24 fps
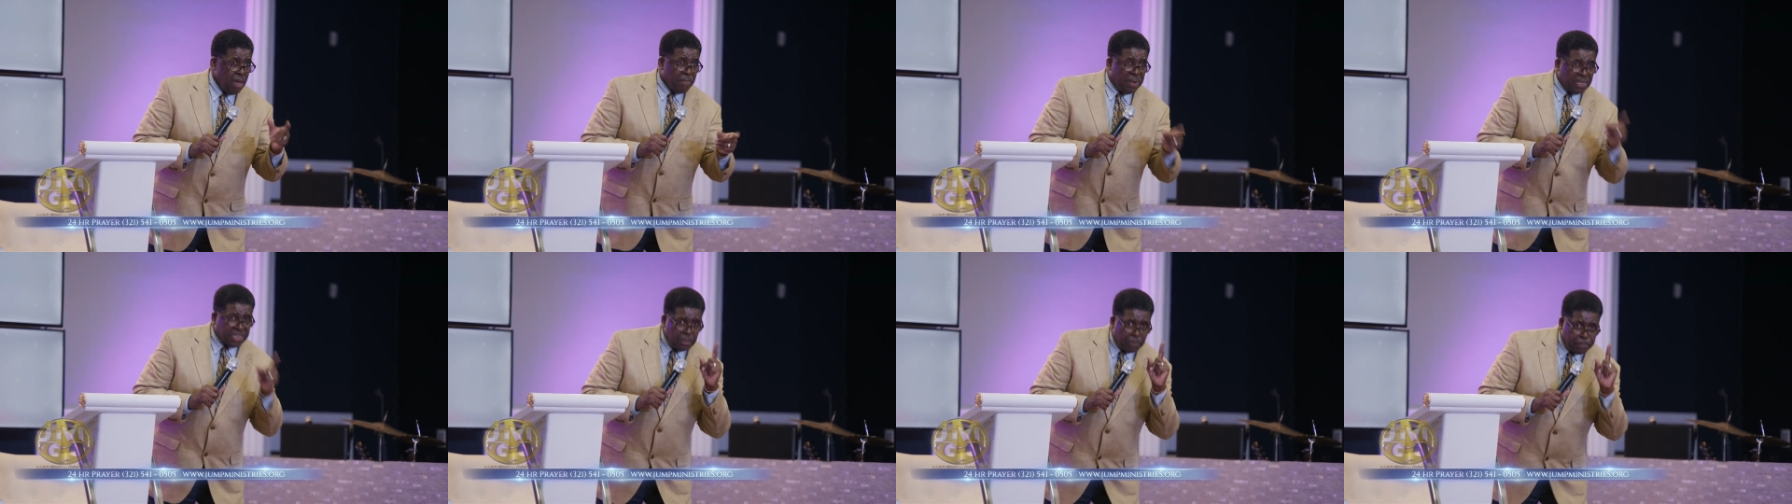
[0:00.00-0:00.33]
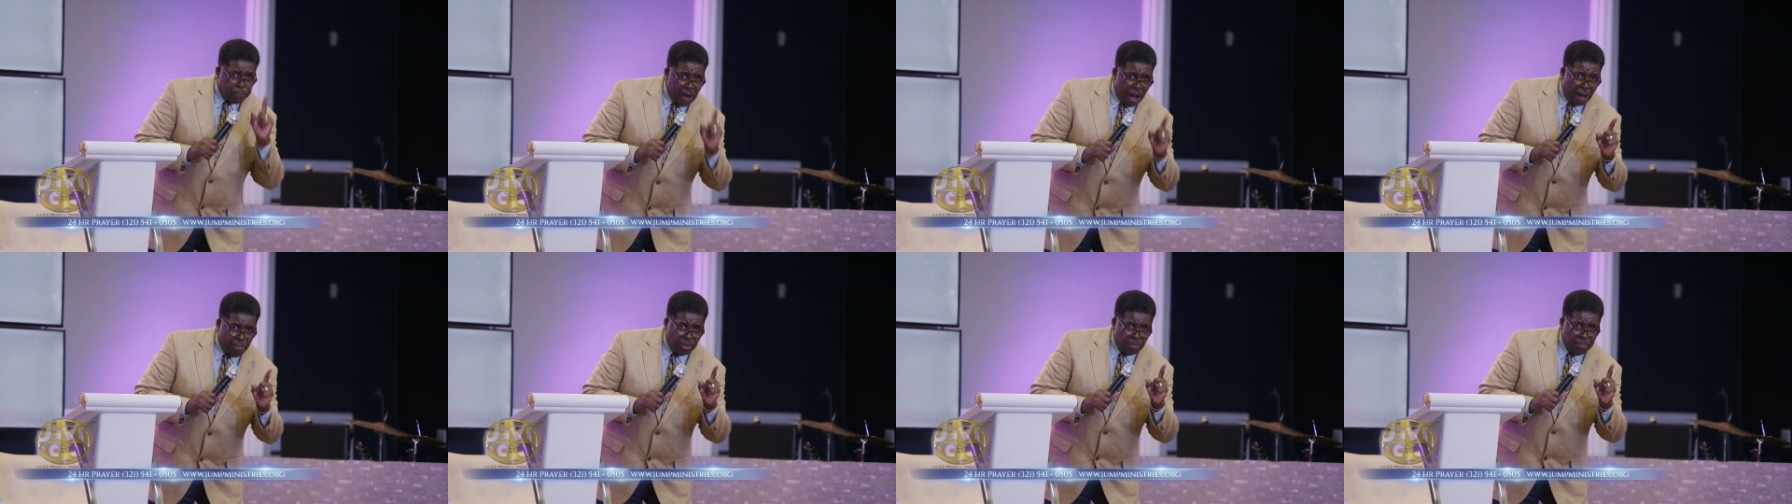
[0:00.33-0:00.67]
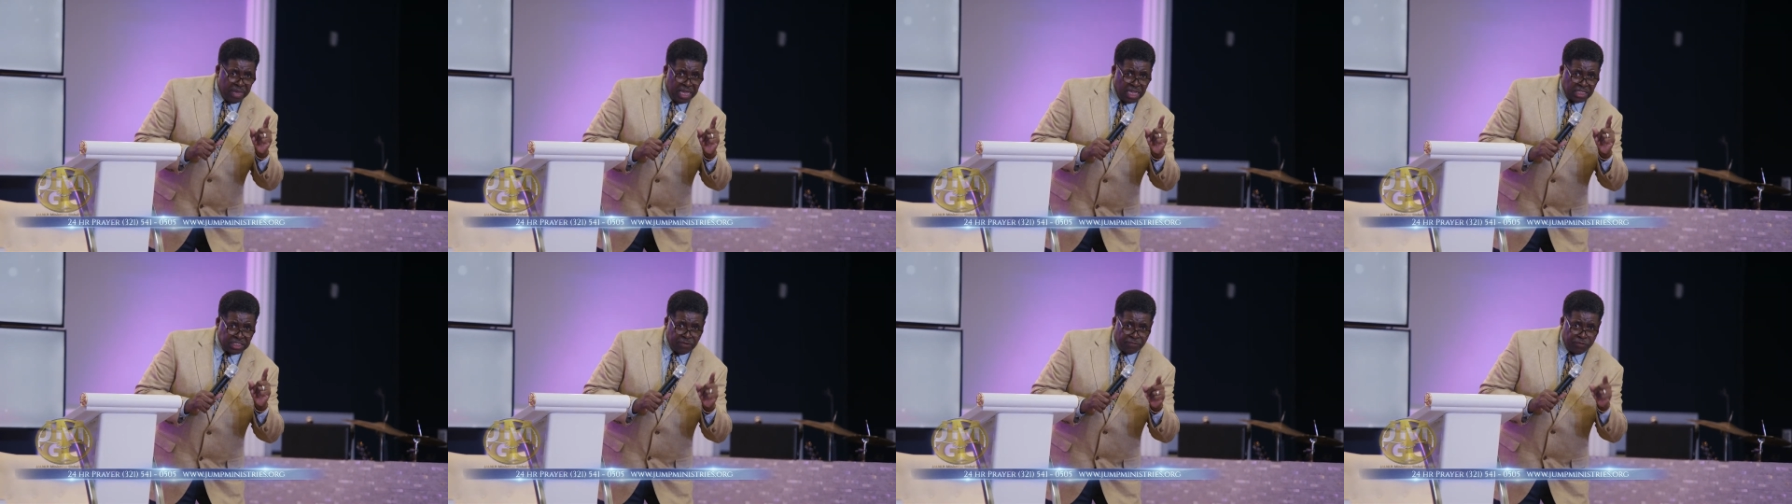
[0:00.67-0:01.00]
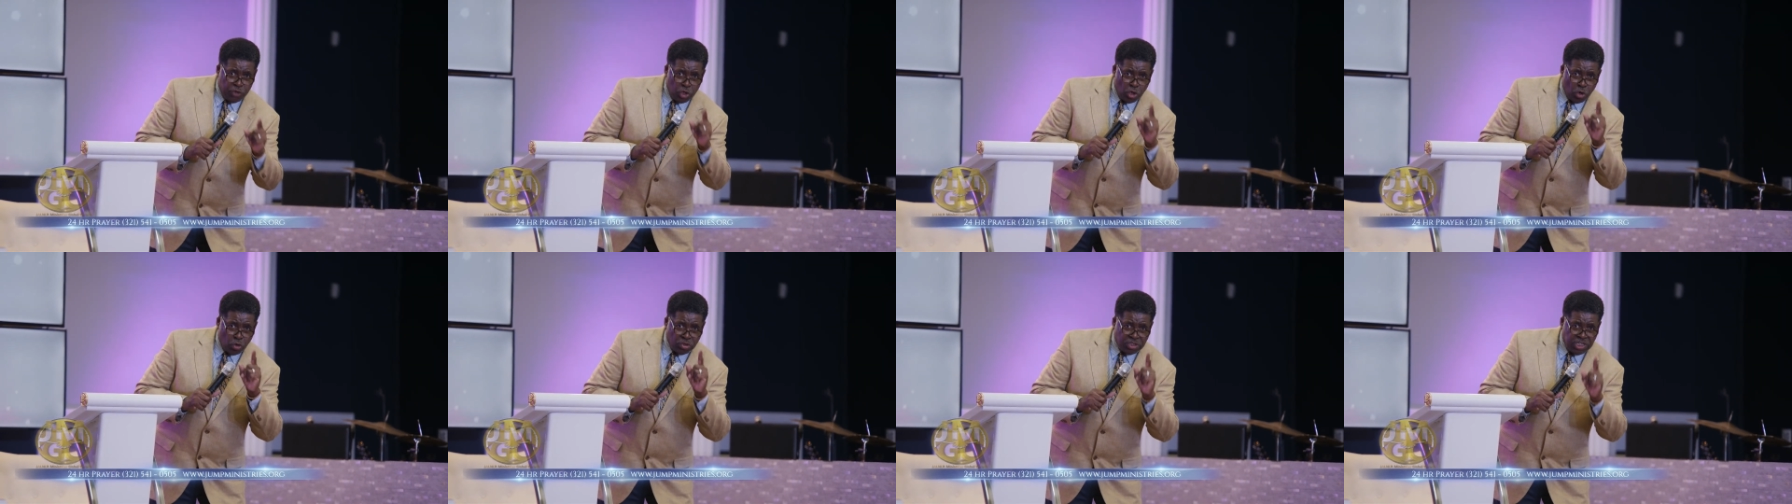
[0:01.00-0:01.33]
But the problem is,
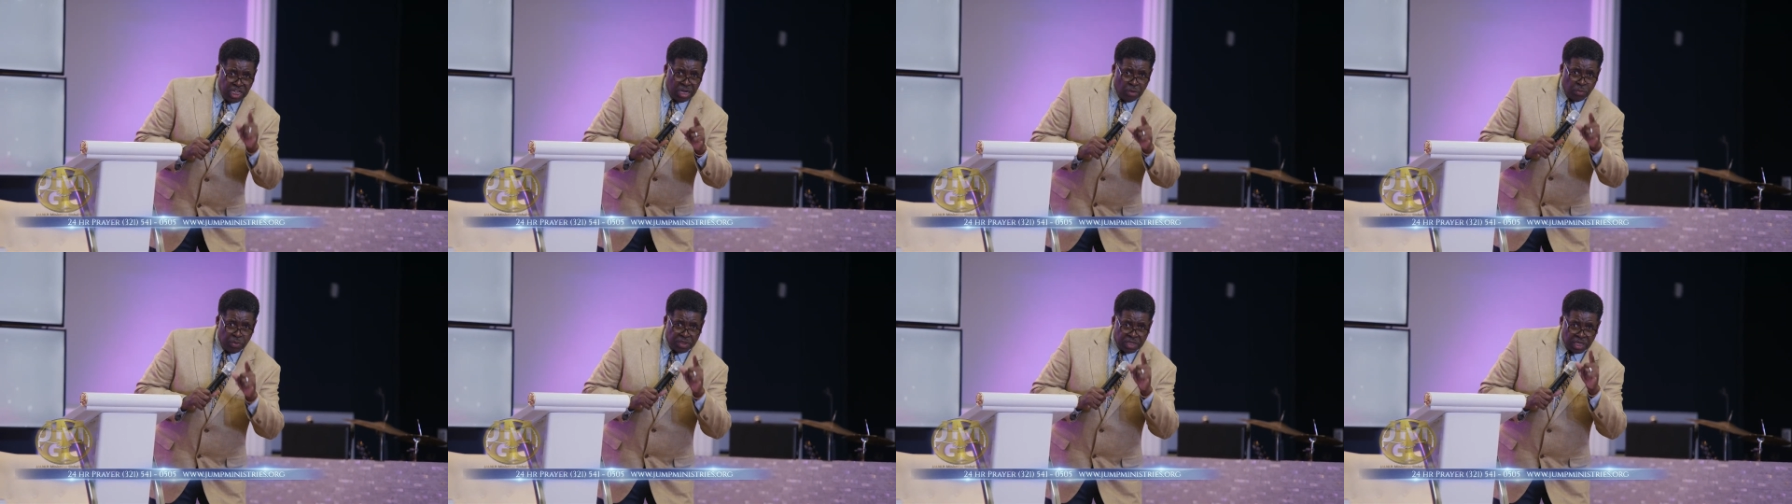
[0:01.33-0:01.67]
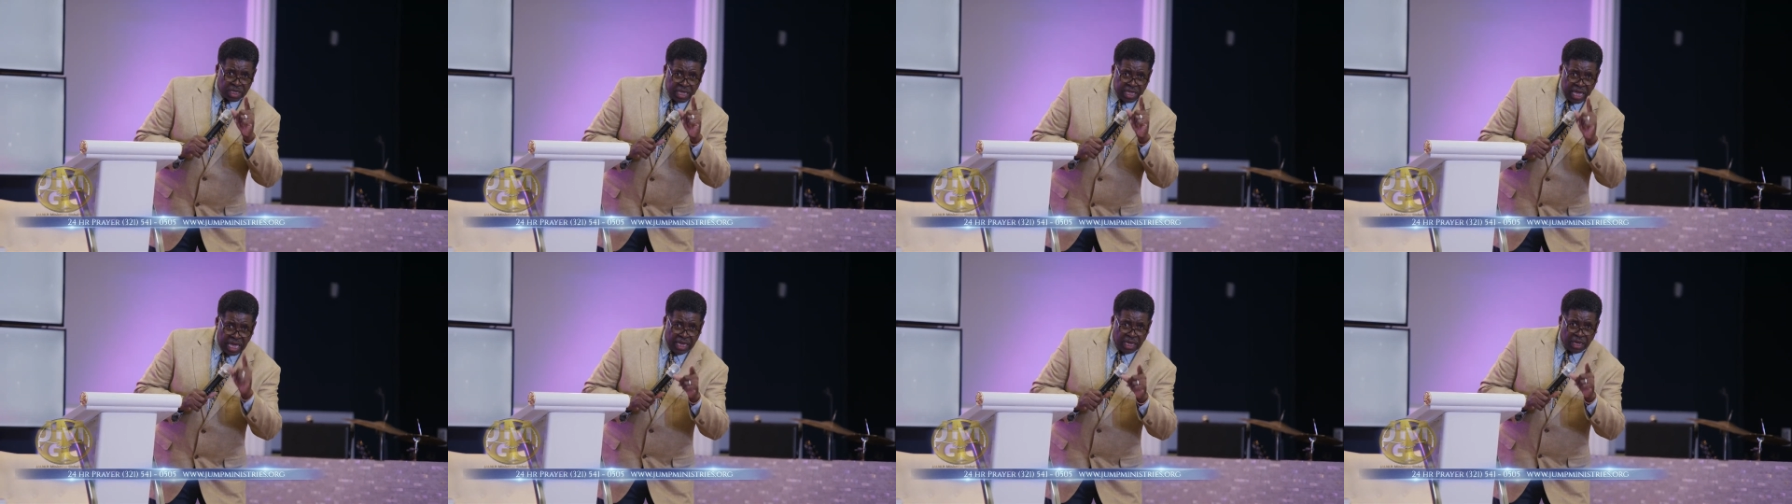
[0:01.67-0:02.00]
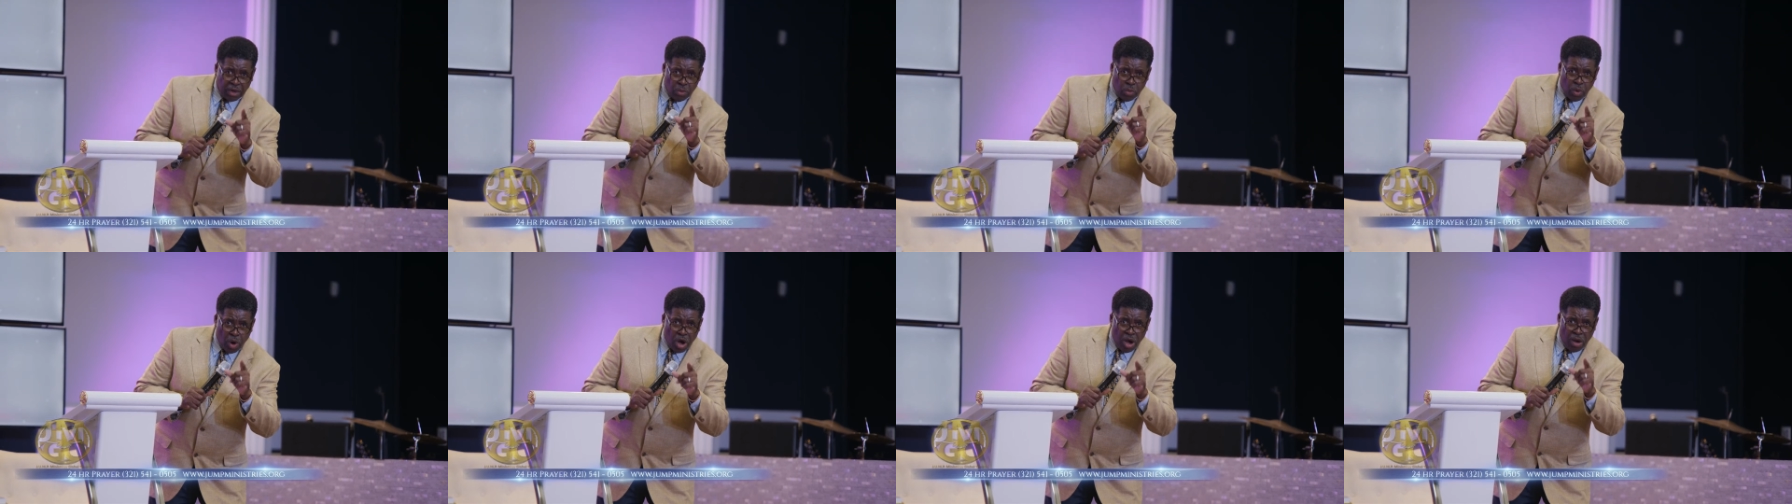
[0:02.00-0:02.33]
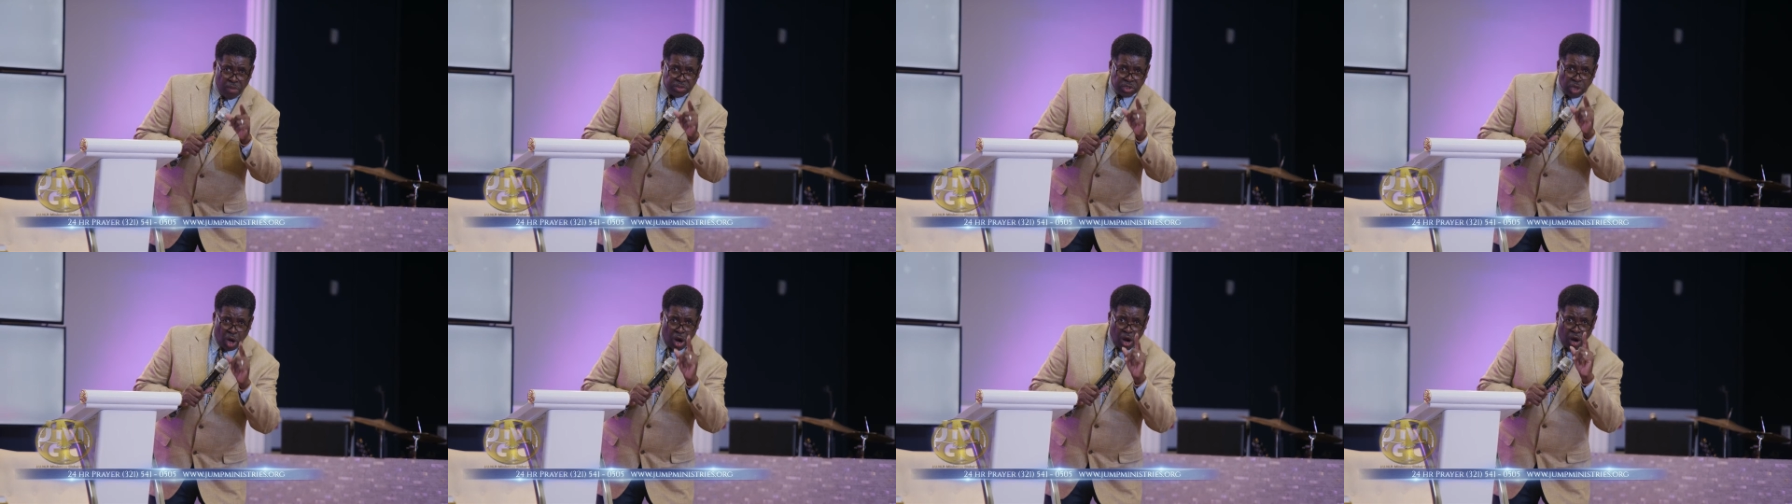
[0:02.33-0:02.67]
if you don't deal with the canker
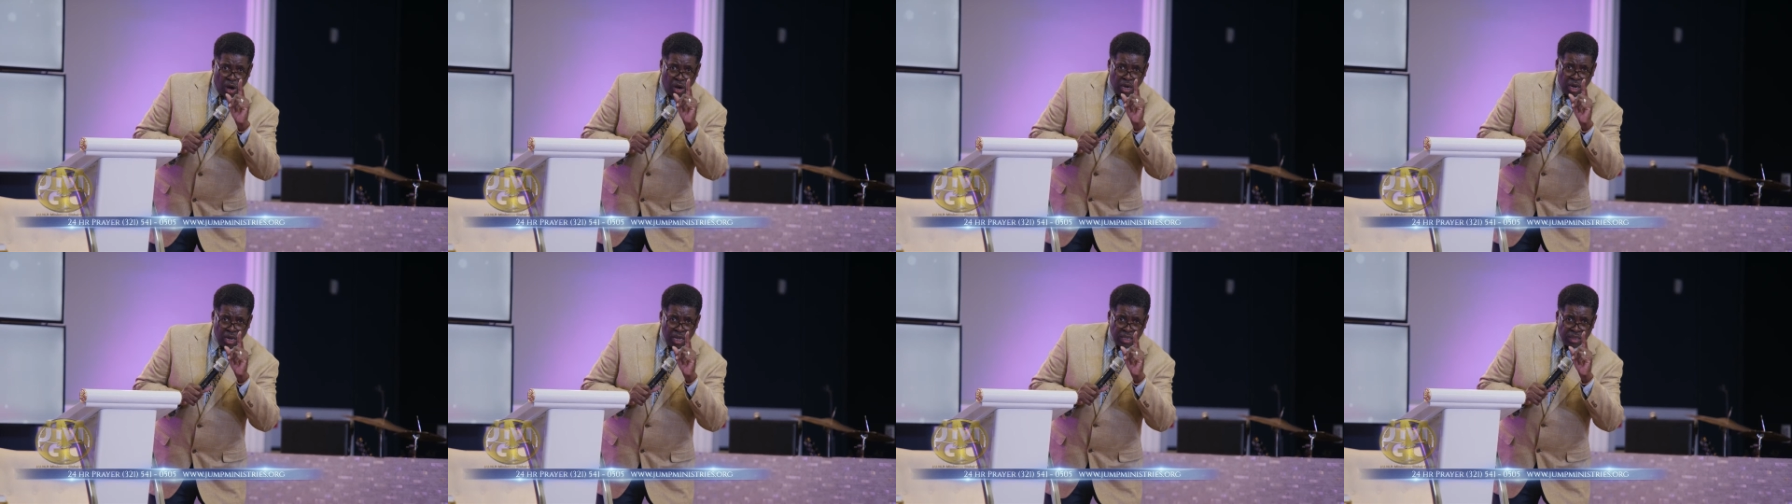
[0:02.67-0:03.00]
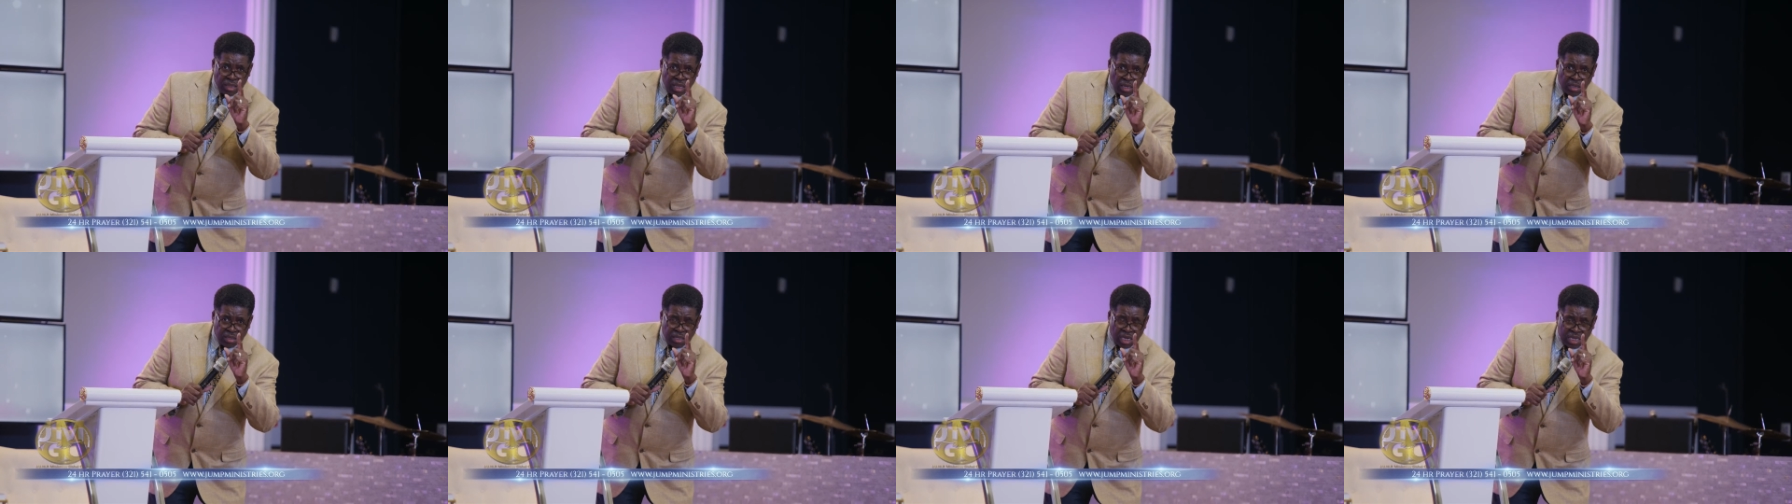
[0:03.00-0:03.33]
worms or the,